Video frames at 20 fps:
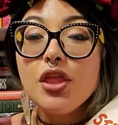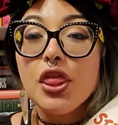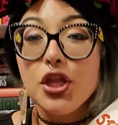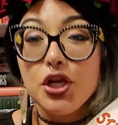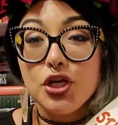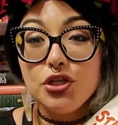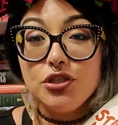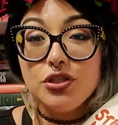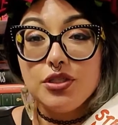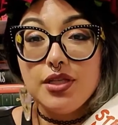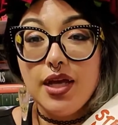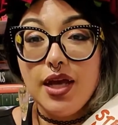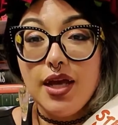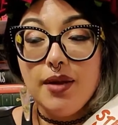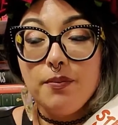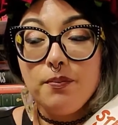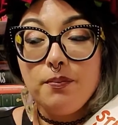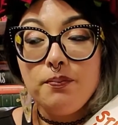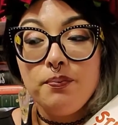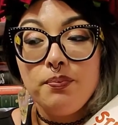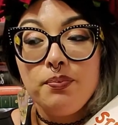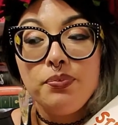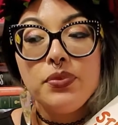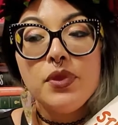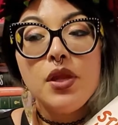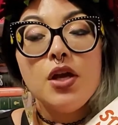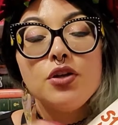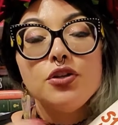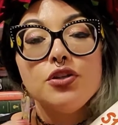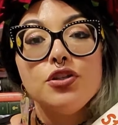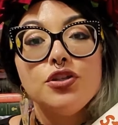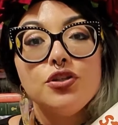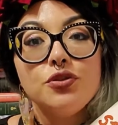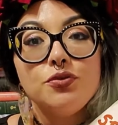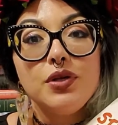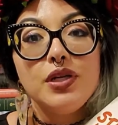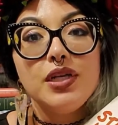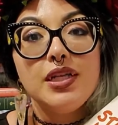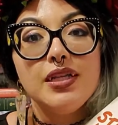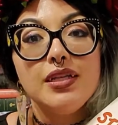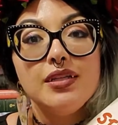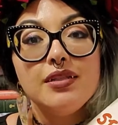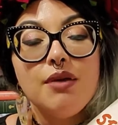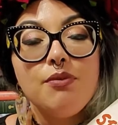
Thursday to just reading this.